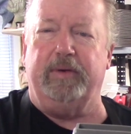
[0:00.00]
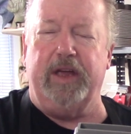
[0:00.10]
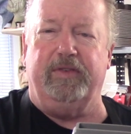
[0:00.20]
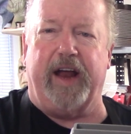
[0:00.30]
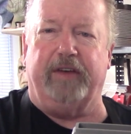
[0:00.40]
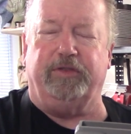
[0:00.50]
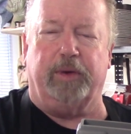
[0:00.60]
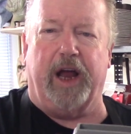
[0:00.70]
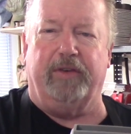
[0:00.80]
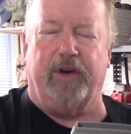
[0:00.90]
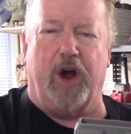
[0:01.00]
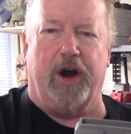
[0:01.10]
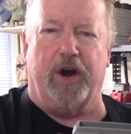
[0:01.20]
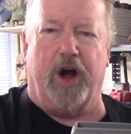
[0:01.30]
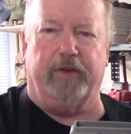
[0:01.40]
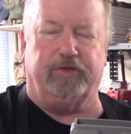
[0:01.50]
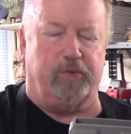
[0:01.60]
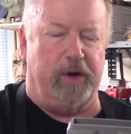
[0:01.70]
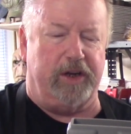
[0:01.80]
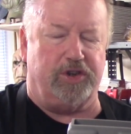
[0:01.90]
even have some kind of an on and off
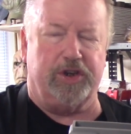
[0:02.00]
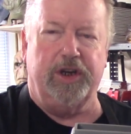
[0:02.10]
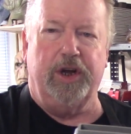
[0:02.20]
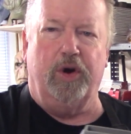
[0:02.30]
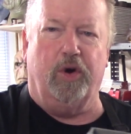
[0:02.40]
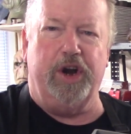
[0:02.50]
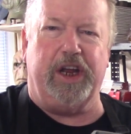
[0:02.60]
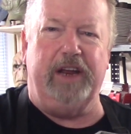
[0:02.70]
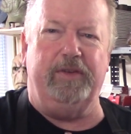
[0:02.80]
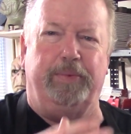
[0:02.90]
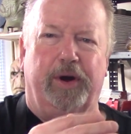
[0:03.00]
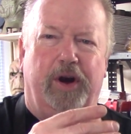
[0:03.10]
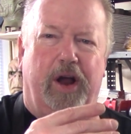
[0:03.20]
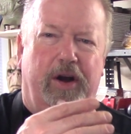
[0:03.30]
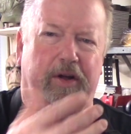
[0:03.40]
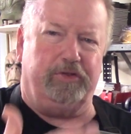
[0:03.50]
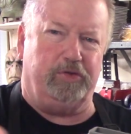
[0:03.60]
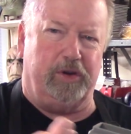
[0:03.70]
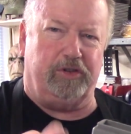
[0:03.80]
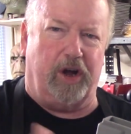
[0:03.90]
switch, or you can even put an on and off
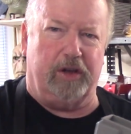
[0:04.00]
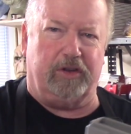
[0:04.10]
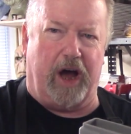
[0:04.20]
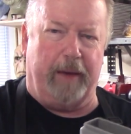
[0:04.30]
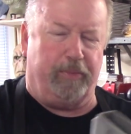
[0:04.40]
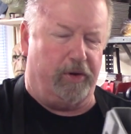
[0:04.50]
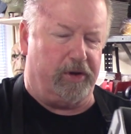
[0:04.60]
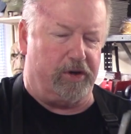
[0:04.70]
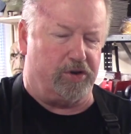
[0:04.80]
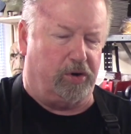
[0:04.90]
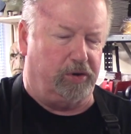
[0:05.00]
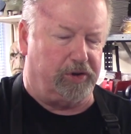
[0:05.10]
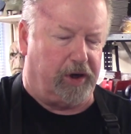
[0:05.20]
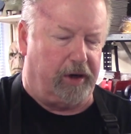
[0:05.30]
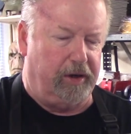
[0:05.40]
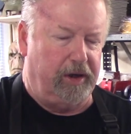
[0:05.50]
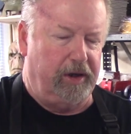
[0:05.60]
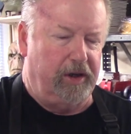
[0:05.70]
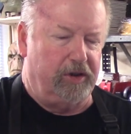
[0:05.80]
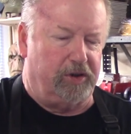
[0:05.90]
switch on top where the controls are.
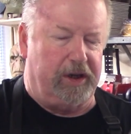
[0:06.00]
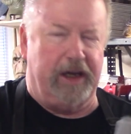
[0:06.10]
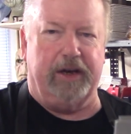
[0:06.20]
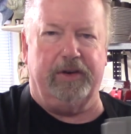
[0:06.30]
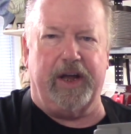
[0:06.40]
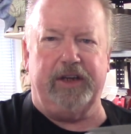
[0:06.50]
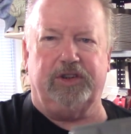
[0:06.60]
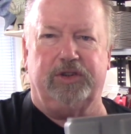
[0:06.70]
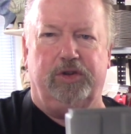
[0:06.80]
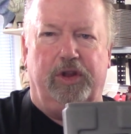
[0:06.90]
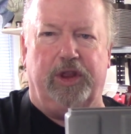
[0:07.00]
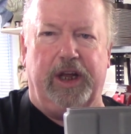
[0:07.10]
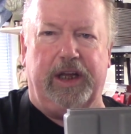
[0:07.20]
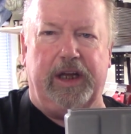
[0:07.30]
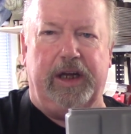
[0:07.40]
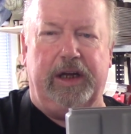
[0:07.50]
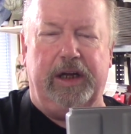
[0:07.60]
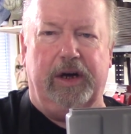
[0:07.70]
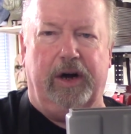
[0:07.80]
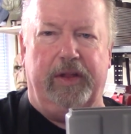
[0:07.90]
So again, nice, good
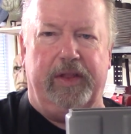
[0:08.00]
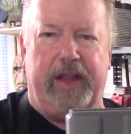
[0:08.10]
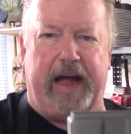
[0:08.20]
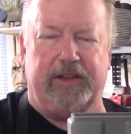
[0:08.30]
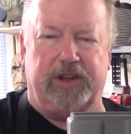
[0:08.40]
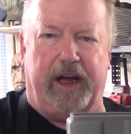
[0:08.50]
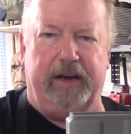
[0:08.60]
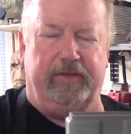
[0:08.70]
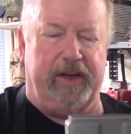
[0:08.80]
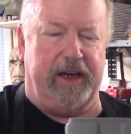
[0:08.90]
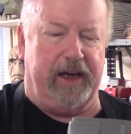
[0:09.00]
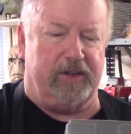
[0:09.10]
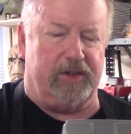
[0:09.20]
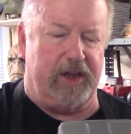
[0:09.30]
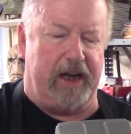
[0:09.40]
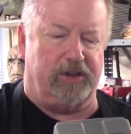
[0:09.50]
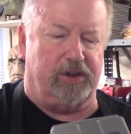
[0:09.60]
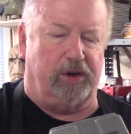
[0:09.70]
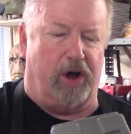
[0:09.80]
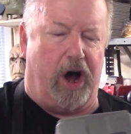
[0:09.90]
thinking on that side of it, and a nice
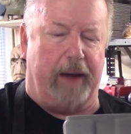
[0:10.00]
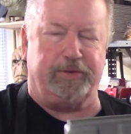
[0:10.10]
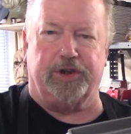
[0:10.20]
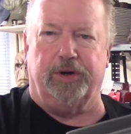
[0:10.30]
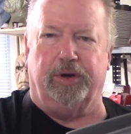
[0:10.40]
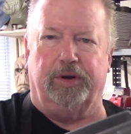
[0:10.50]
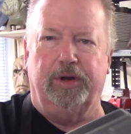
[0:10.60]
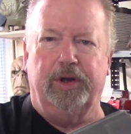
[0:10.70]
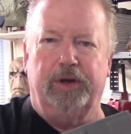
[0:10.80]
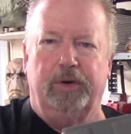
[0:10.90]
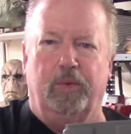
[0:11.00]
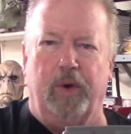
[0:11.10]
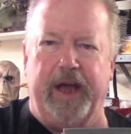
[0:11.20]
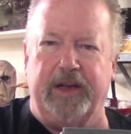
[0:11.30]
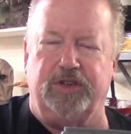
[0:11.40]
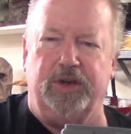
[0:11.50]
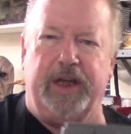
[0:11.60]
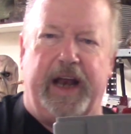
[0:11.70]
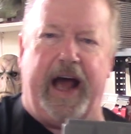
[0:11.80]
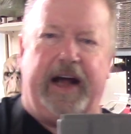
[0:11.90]
little optional way to
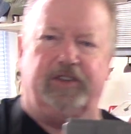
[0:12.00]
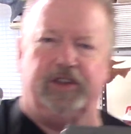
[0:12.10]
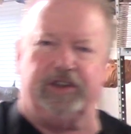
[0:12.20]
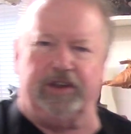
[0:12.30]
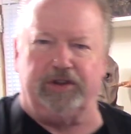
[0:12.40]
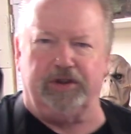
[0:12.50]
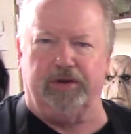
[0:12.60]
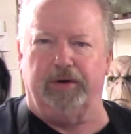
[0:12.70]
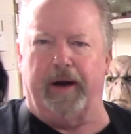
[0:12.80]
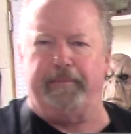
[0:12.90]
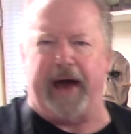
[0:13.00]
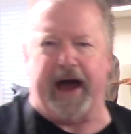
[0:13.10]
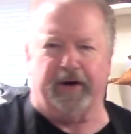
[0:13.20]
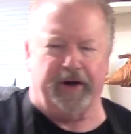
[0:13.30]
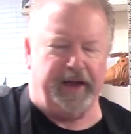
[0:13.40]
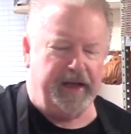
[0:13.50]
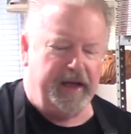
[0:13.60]
get access into a battery.